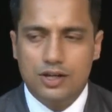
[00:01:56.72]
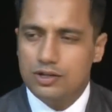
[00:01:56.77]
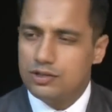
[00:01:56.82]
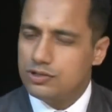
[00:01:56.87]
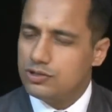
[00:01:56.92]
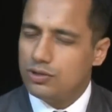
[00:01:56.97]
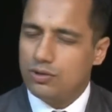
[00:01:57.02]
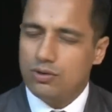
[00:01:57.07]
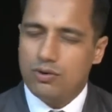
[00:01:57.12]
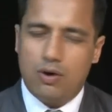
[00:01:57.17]

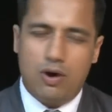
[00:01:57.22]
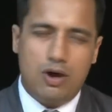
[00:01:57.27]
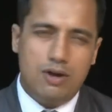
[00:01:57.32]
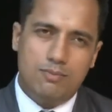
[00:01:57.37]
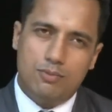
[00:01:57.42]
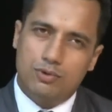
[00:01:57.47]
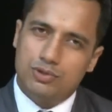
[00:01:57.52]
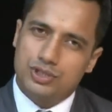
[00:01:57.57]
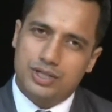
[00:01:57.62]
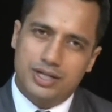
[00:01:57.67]
So
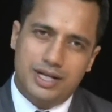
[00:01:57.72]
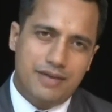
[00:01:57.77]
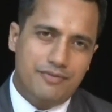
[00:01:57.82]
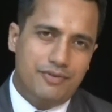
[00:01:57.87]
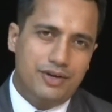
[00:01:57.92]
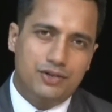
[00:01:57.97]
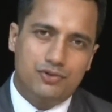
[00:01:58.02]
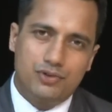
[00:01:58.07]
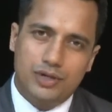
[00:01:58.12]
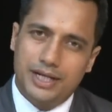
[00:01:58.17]
almost in
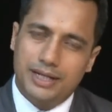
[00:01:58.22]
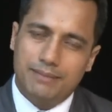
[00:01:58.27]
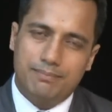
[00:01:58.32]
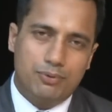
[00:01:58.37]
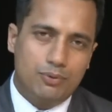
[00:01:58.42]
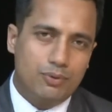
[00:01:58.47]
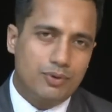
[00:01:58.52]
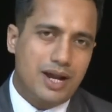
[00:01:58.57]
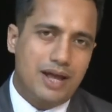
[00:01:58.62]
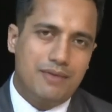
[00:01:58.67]
every training
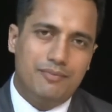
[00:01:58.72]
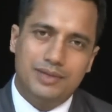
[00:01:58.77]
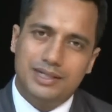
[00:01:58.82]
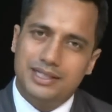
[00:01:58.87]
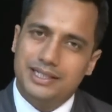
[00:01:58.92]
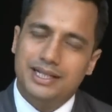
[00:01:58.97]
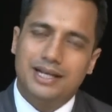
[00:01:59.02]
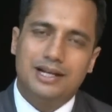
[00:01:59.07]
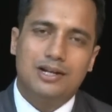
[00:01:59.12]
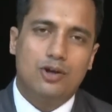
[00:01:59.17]
program, we
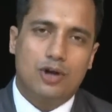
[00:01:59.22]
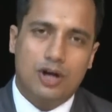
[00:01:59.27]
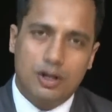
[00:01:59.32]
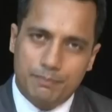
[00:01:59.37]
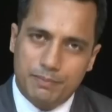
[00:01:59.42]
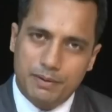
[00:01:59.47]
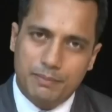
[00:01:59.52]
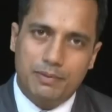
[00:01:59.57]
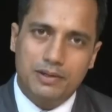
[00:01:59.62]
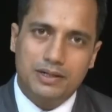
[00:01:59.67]
see a lot
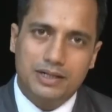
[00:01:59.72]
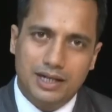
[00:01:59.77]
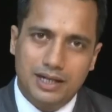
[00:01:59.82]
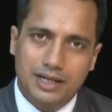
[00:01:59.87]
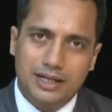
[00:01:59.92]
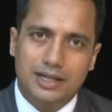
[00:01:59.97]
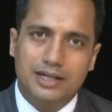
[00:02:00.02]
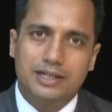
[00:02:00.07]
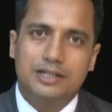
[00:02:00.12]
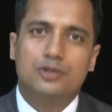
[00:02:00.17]
of people
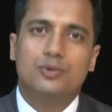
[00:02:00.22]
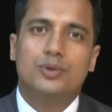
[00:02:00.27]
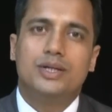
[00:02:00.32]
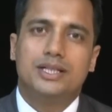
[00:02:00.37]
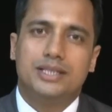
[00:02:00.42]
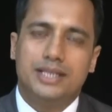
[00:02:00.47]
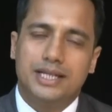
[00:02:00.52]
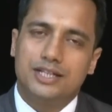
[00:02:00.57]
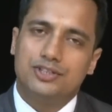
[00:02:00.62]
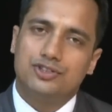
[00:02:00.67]
telling us
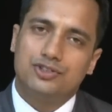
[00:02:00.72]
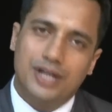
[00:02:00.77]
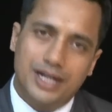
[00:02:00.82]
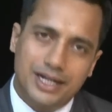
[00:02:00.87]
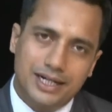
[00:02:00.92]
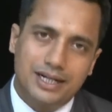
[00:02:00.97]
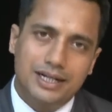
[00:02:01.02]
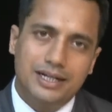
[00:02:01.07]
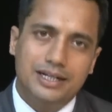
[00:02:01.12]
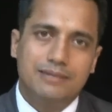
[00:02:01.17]
doing things
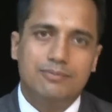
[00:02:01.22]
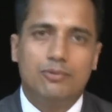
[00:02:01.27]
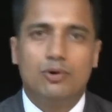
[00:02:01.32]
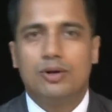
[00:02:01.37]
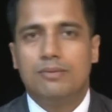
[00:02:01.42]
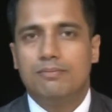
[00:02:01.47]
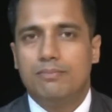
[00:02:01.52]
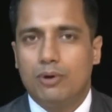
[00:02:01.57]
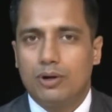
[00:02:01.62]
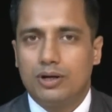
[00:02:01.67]
rightly is
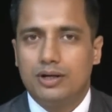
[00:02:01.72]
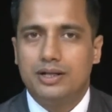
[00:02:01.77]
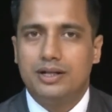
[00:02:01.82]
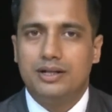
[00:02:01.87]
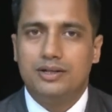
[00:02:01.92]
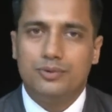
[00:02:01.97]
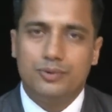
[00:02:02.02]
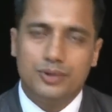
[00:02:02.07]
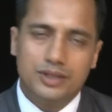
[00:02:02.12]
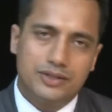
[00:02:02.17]
more important
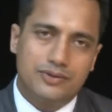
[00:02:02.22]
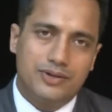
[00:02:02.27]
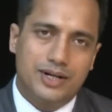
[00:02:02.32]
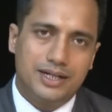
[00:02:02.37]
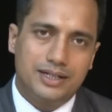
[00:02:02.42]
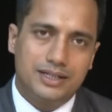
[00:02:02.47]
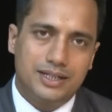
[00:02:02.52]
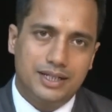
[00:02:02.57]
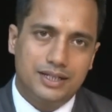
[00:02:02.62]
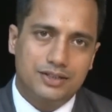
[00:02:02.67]
than doing the
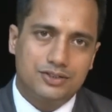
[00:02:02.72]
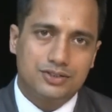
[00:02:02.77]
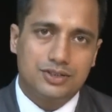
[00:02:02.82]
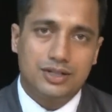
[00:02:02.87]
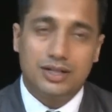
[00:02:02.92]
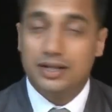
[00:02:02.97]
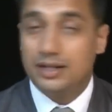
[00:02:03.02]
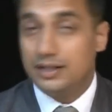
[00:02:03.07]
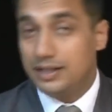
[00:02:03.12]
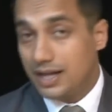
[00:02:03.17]
right things.
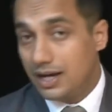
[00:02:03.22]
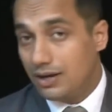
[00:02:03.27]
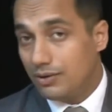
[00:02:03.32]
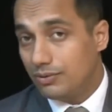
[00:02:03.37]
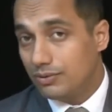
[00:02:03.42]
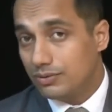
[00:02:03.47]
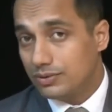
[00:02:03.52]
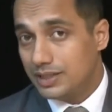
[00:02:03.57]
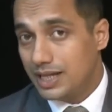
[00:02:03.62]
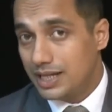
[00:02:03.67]

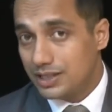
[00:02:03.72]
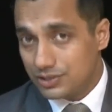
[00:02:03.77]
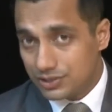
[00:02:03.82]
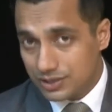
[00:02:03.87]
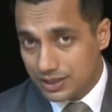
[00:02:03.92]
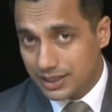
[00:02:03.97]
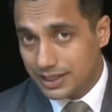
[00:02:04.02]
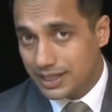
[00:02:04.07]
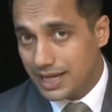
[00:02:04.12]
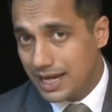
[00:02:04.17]
Now, that's
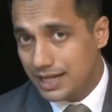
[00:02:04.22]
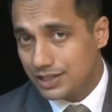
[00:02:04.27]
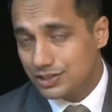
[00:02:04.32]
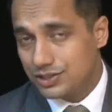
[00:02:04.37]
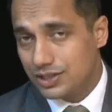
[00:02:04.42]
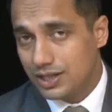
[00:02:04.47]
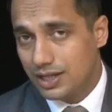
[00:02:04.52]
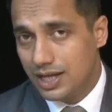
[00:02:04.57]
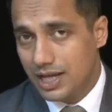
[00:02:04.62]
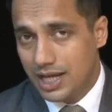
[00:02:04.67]
the
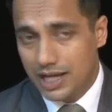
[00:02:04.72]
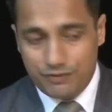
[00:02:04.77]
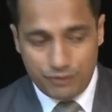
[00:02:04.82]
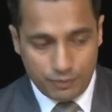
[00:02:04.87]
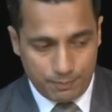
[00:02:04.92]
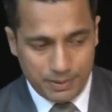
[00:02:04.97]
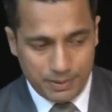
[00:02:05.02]
catch. If you